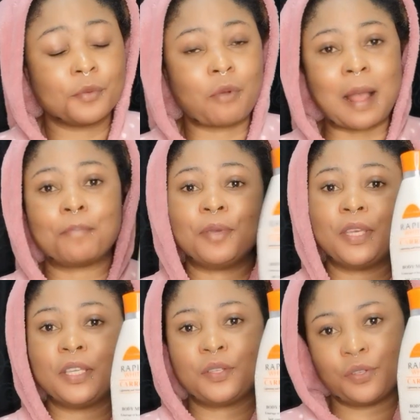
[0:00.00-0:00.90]

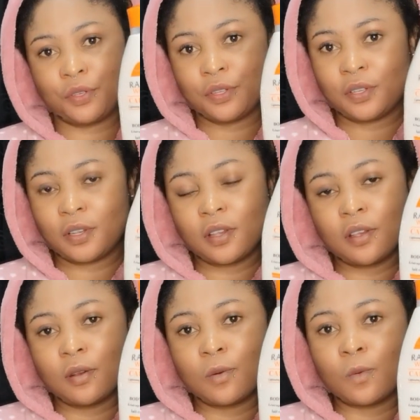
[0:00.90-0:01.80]
Rapid
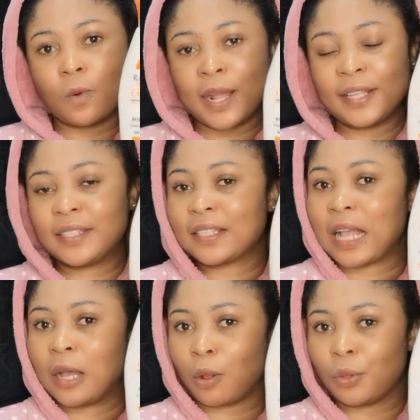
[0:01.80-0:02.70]
White
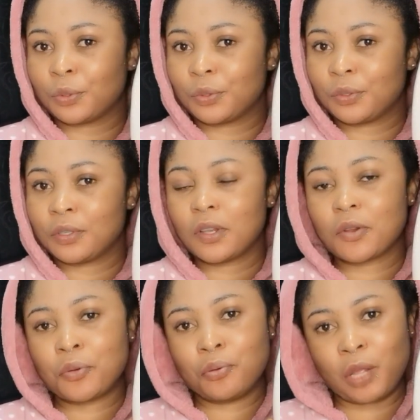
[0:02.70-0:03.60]
Carrot
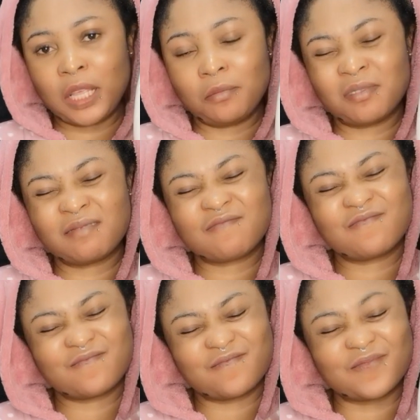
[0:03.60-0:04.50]
Cream.
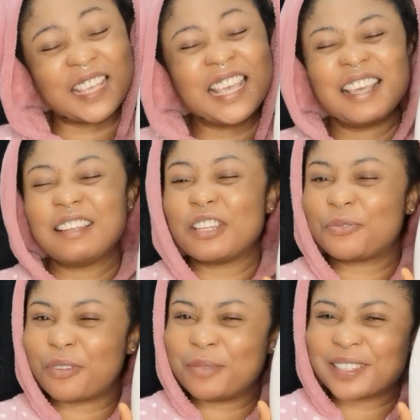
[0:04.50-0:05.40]

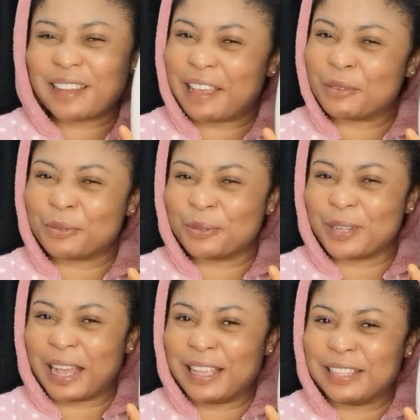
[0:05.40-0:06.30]
This cream is nice though,
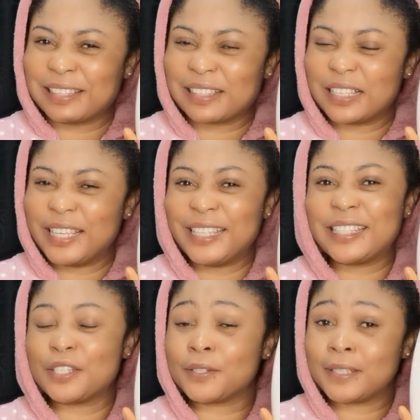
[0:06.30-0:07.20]
guys. It
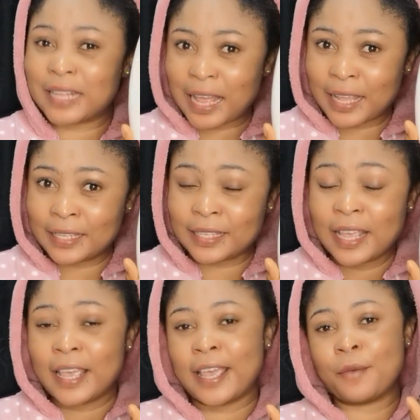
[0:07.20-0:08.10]
is nice.
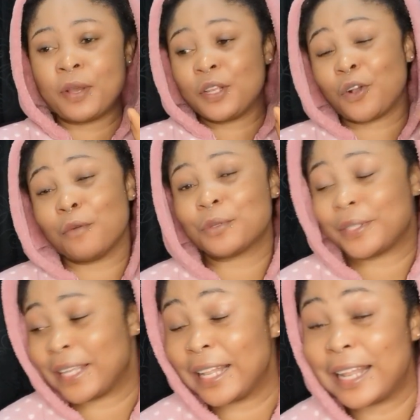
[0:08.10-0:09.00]
And when it comes to the